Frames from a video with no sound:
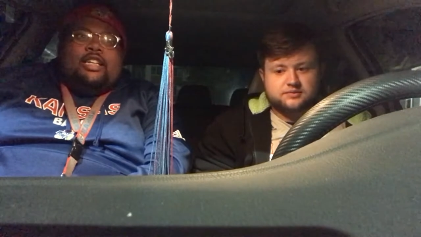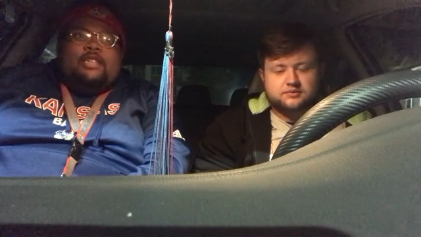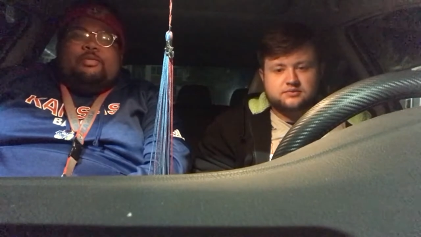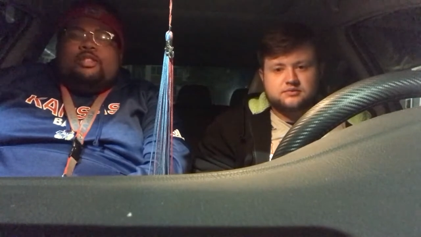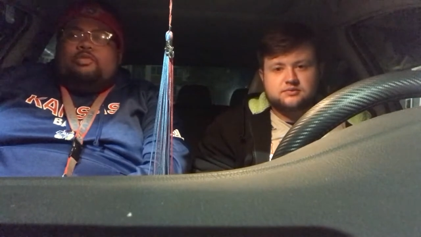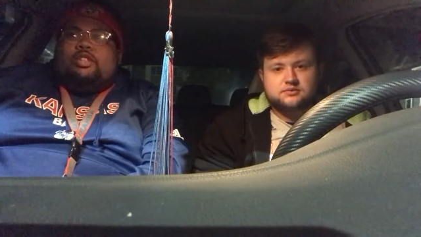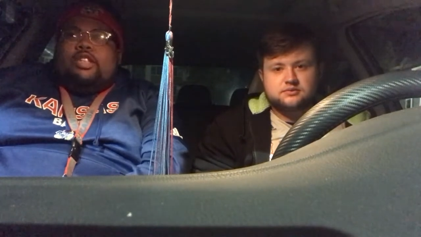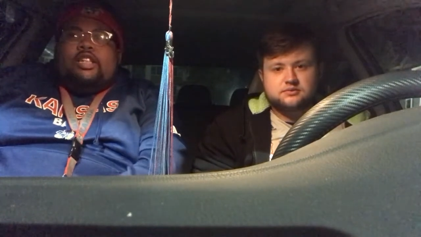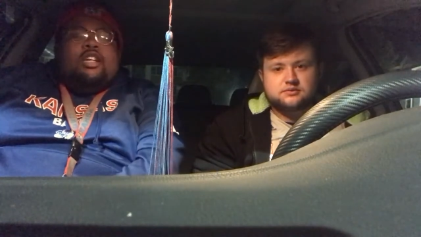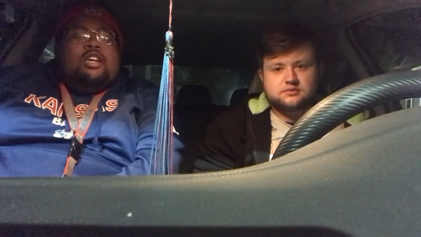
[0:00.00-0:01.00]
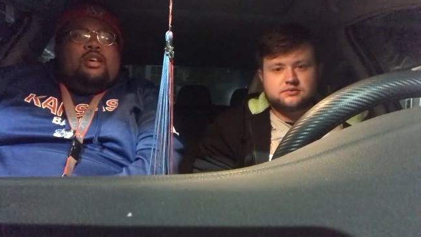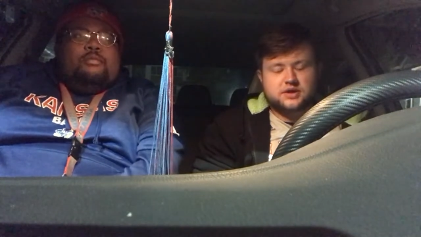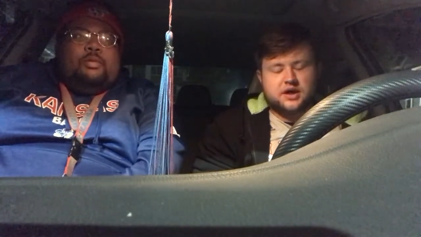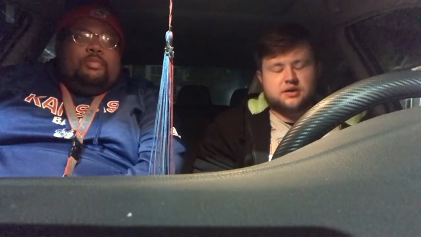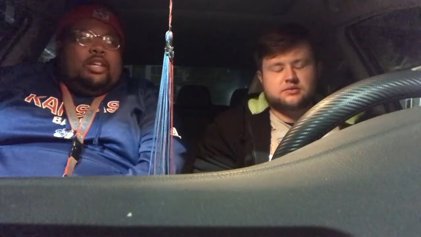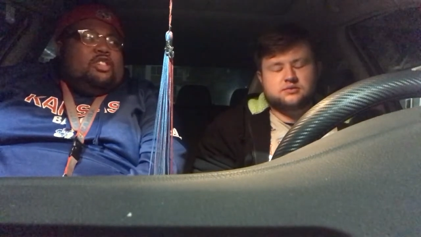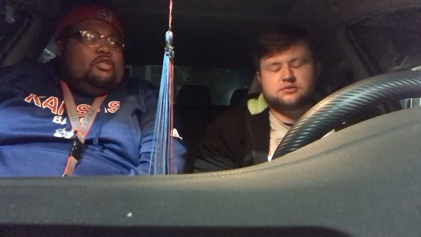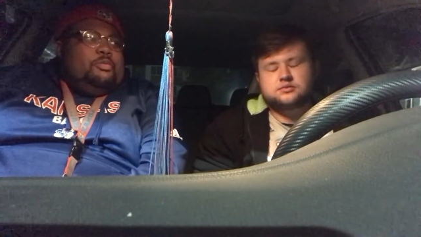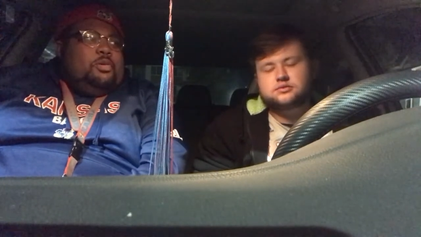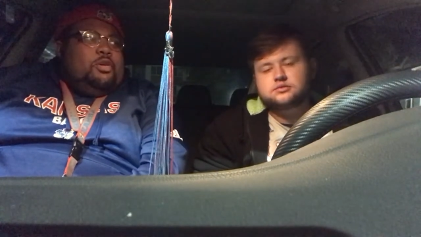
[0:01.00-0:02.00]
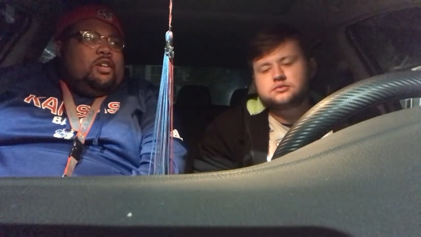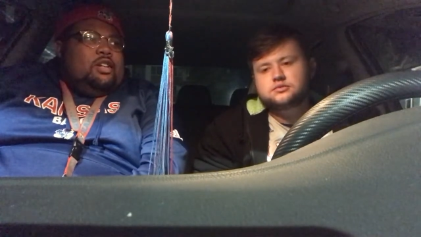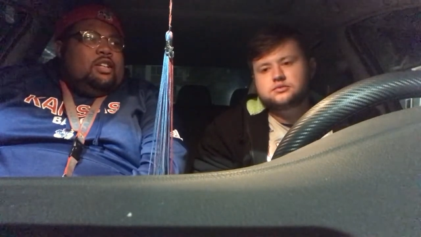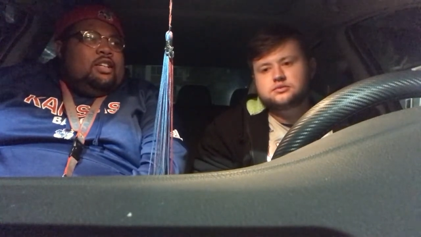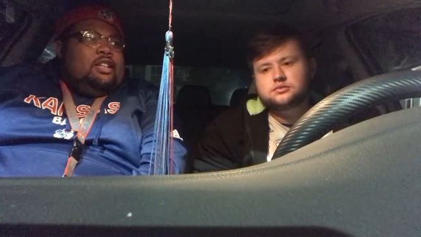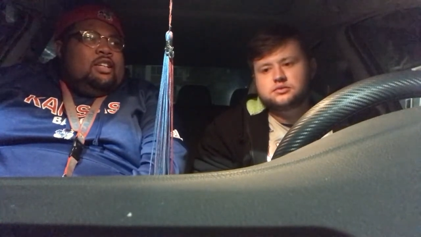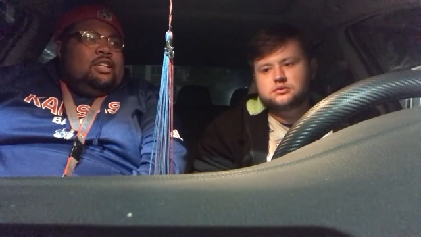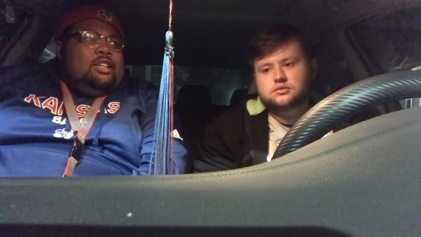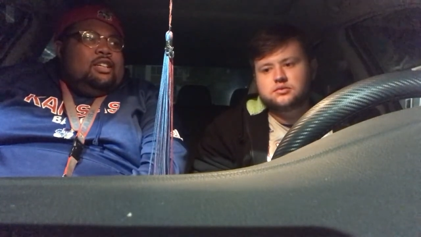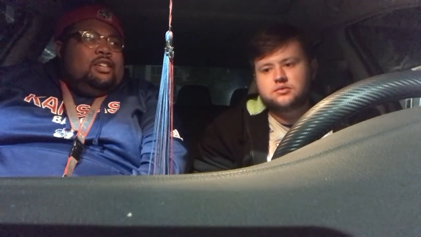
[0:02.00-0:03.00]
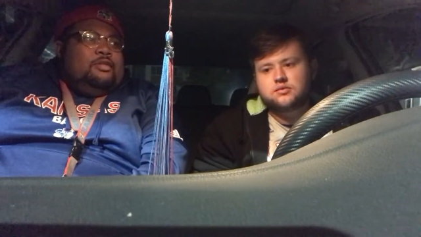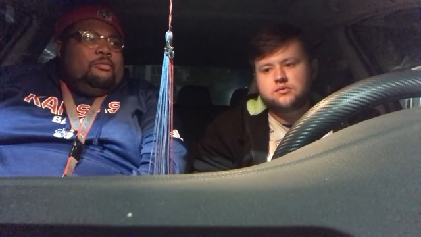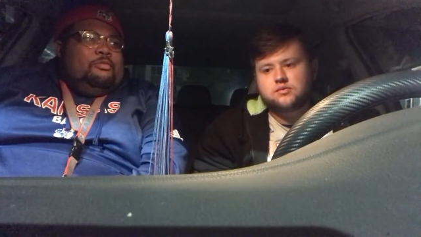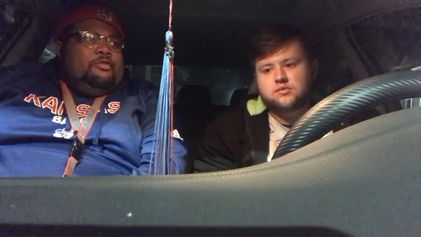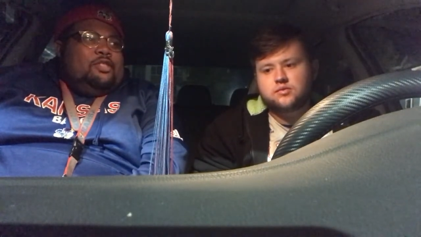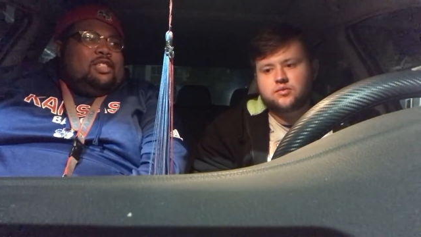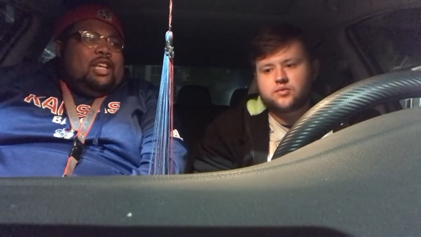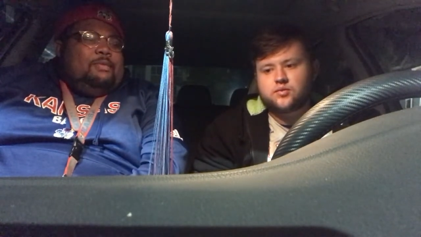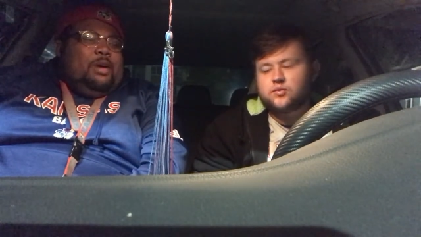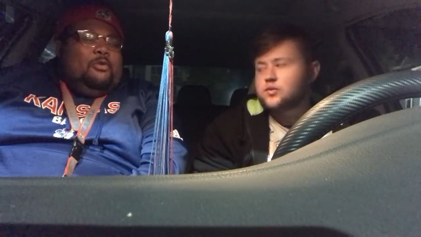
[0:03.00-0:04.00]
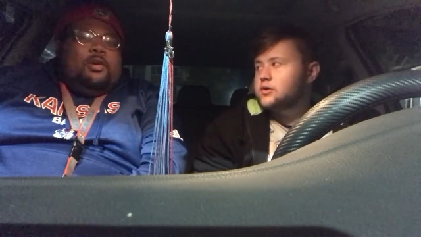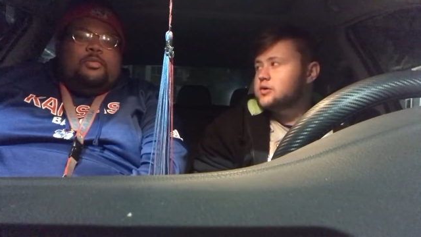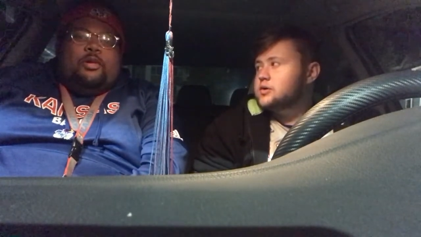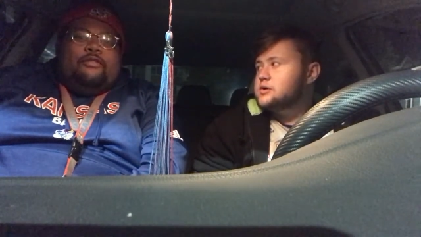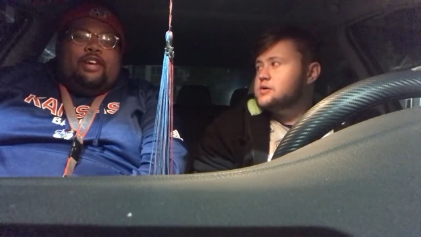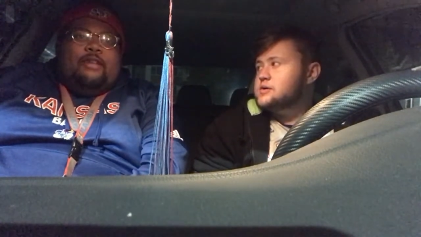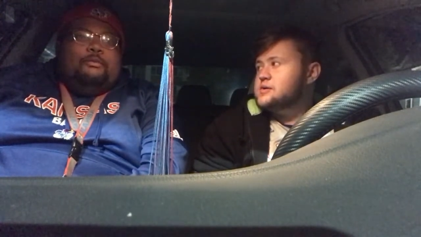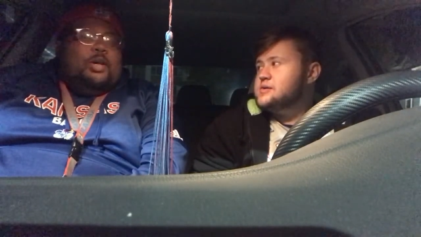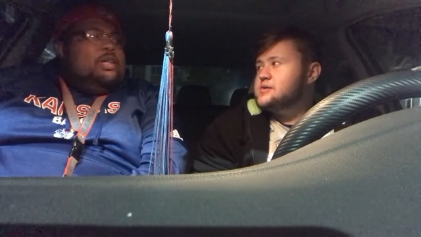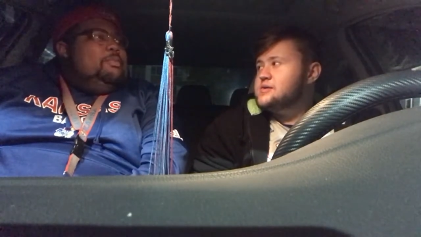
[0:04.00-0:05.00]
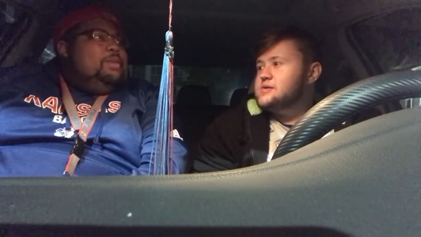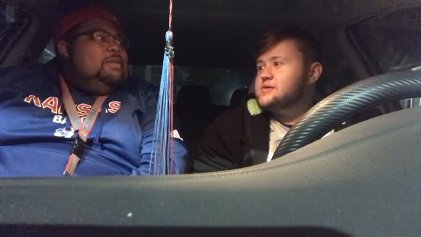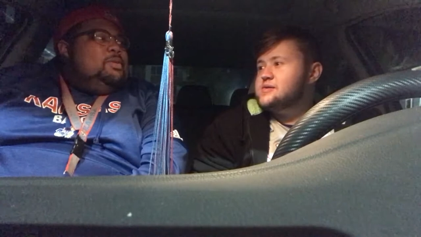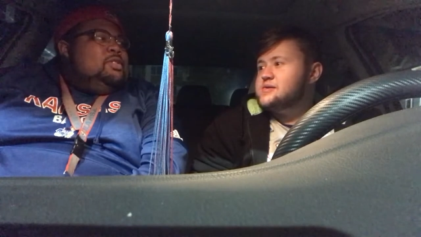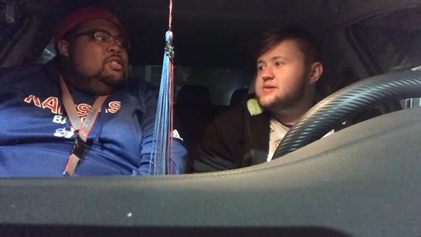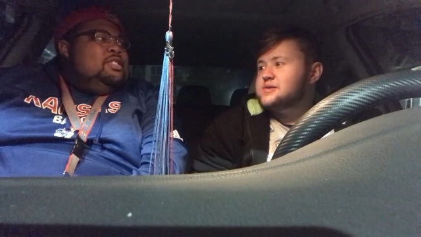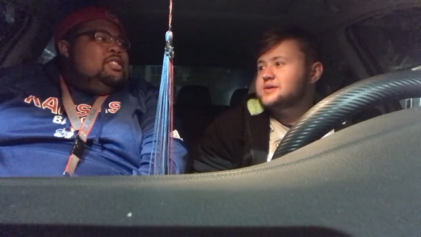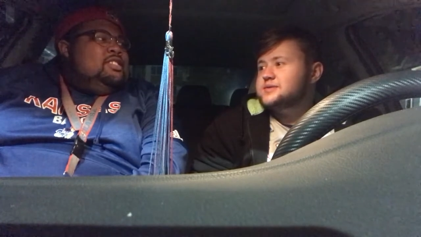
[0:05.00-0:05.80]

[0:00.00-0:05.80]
Speaker 1: ESPN's one thing. Yeah. But Bleacher Report seen by 1.5 million people.